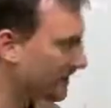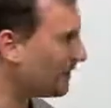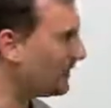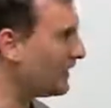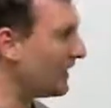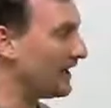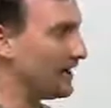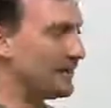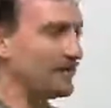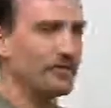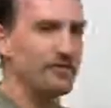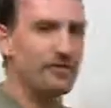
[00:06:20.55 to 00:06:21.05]
We
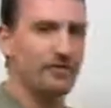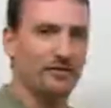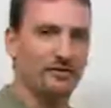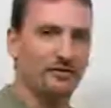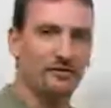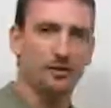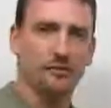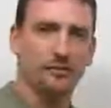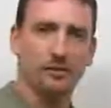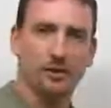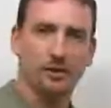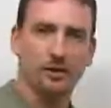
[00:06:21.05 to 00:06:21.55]
have a
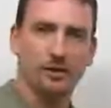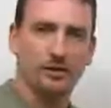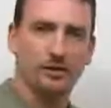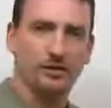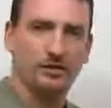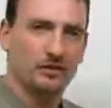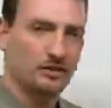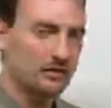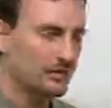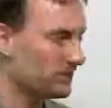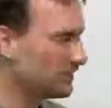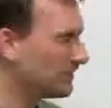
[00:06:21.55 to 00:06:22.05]
few more
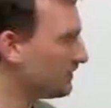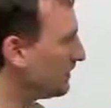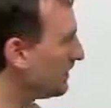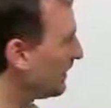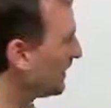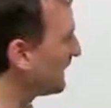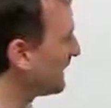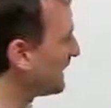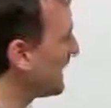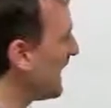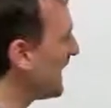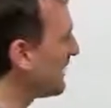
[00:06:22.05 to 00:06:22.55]

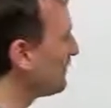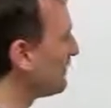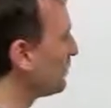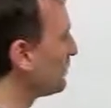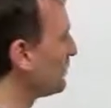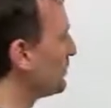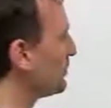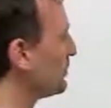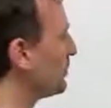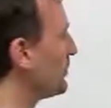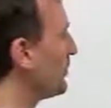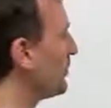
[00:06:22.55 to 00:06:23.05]
examples
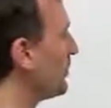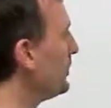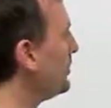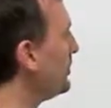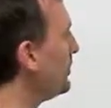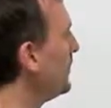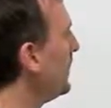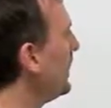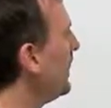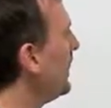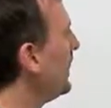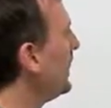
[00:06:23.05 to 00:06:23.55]
to show
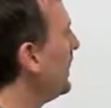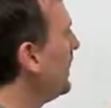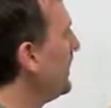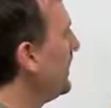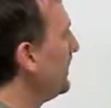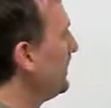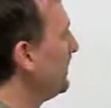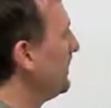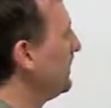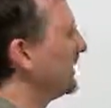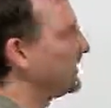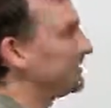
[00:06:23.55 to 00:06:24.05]
you.
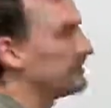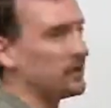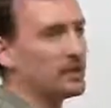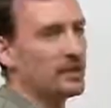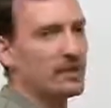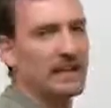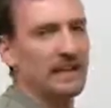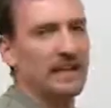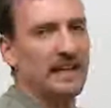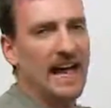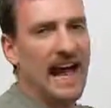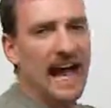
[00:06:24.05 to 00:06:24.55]
Let's look
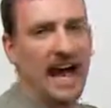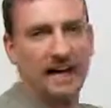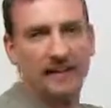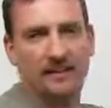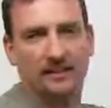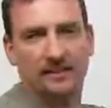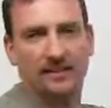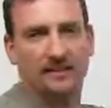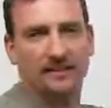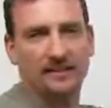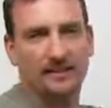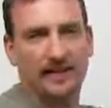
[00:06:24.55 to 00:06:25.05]
at the
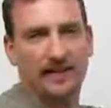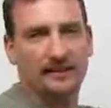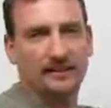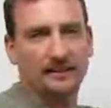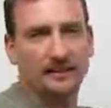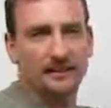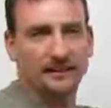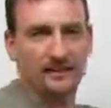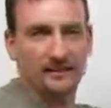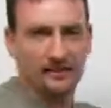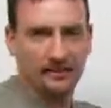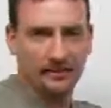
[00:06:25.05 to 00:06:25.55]
active
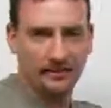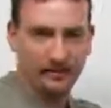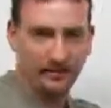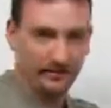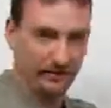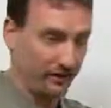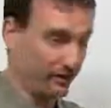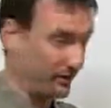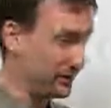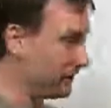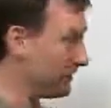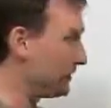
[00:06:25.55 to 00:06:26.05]
sentences
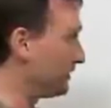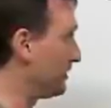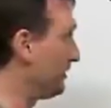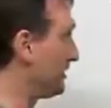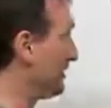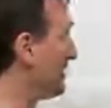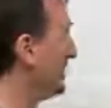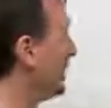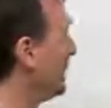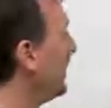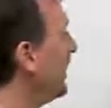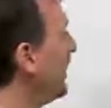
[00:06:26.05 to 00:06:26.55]
first.
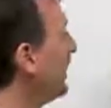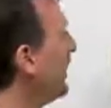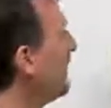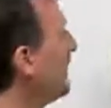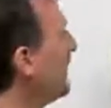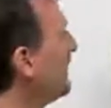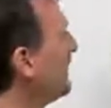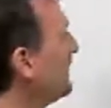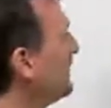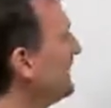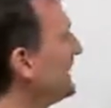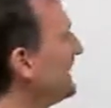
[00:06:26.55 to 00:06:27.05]

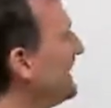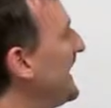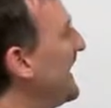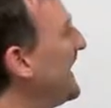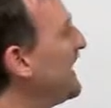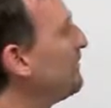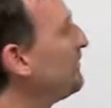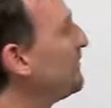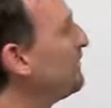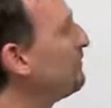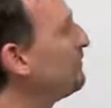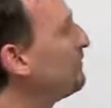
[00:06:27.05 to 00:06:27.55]

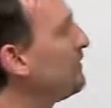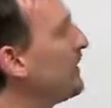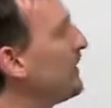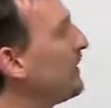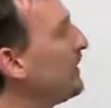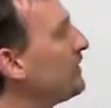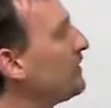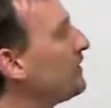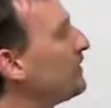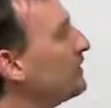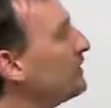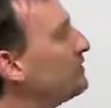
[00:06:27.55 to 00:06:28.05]
Sam
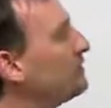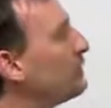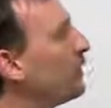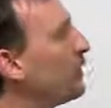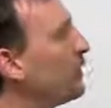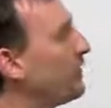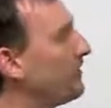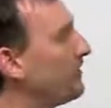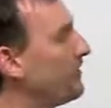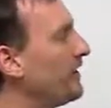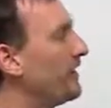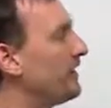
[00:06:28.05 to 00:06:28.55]
made her
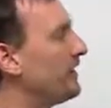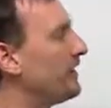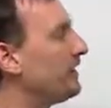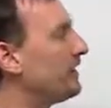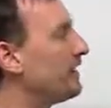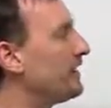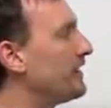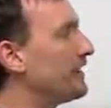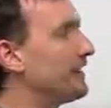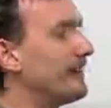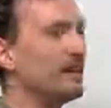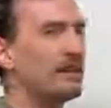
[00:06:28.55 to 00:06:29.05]
boyfriend
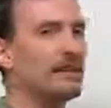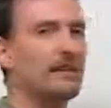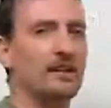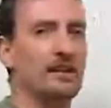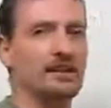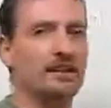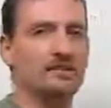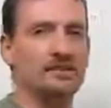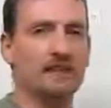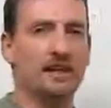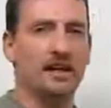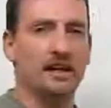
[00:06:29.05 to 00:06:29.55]
cut
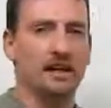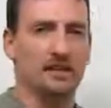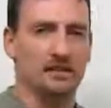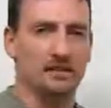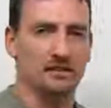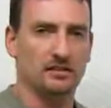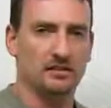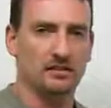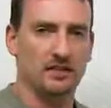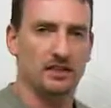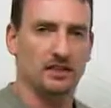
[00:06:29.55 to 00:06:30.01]
his hair.